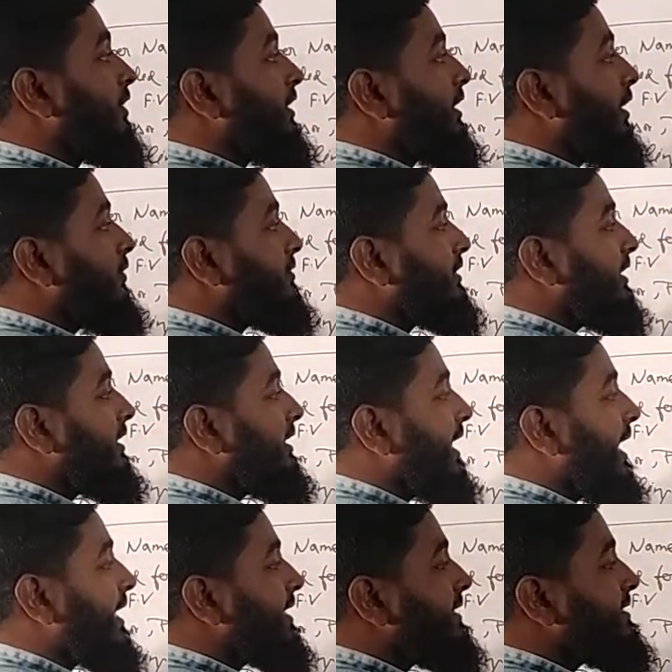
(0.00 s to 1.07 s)
Now 10
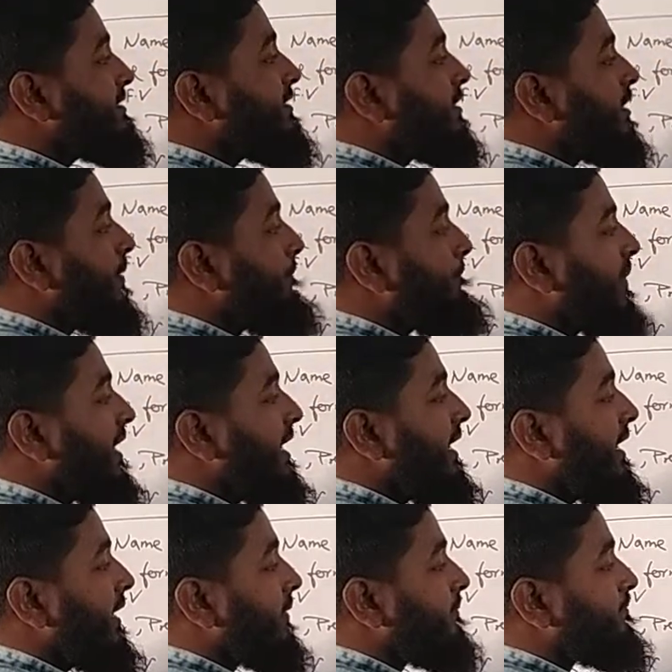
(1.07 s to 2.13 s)
lakh is
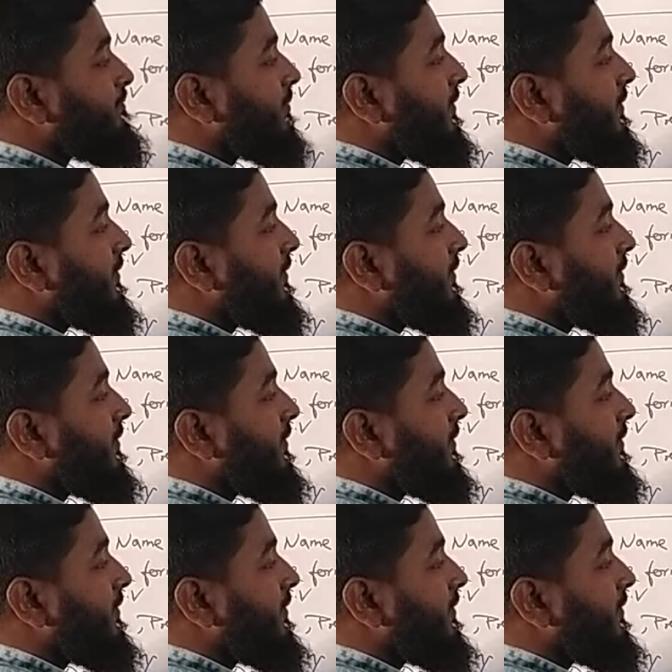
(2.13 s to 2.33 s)
million.